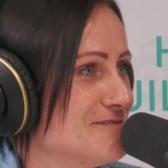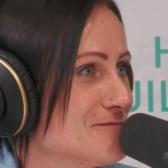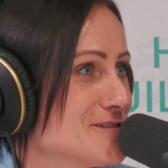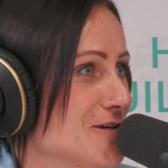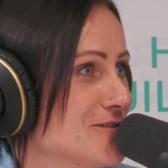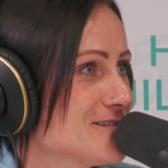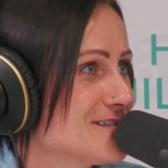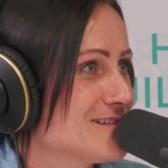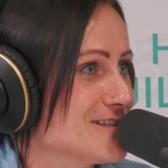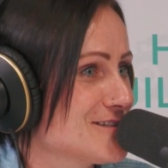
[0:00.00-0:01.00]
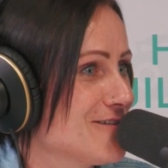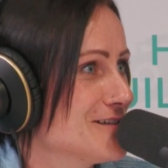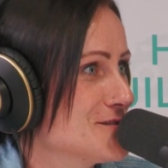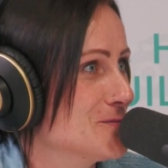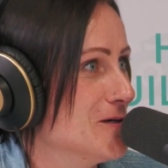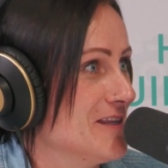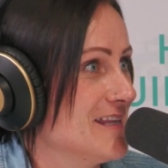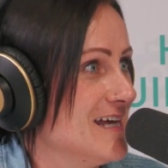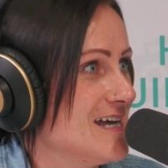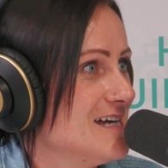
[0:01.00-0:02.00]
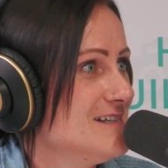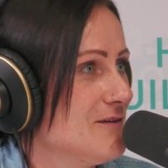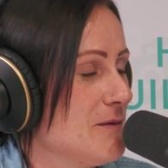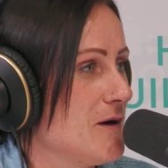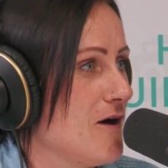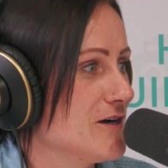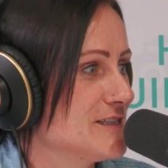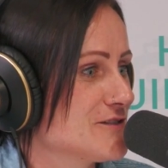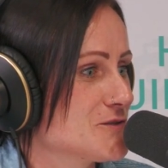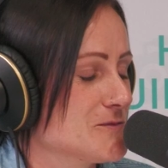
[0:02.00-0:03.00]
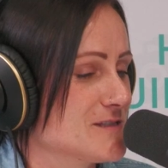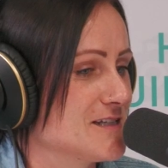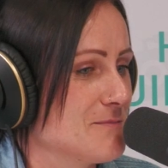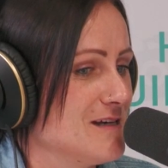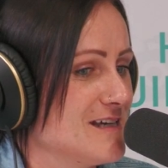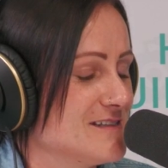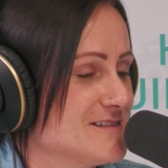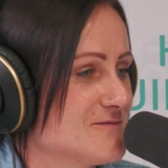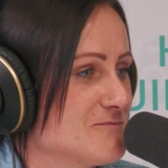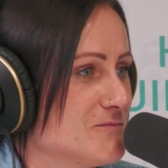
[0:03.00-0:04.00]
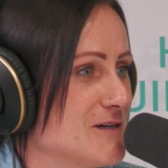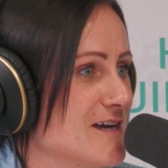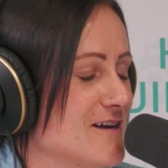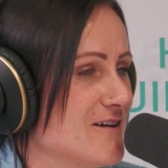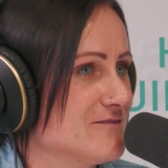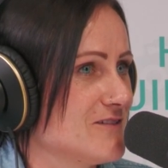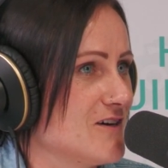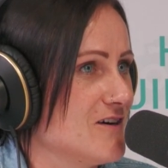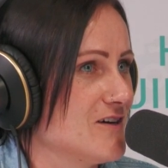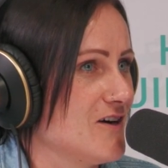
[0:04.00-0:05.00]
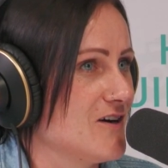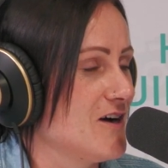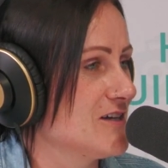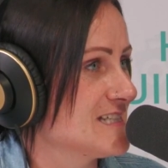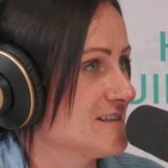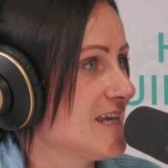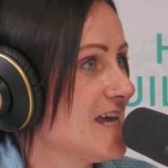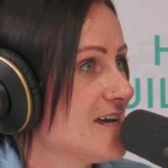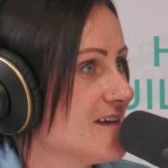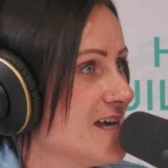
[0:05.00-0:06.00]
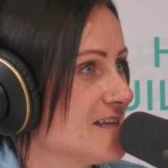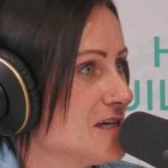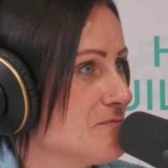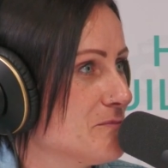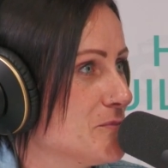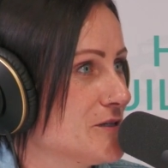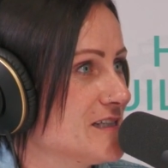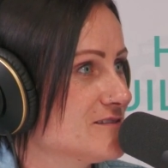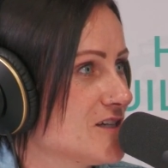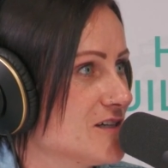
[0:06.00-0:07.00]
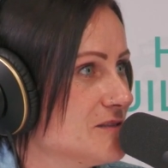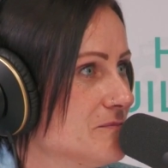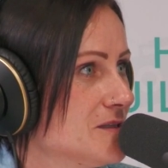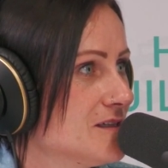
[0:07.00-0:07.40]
So the signs were there. I just was in a place where I didn't care at that point in time.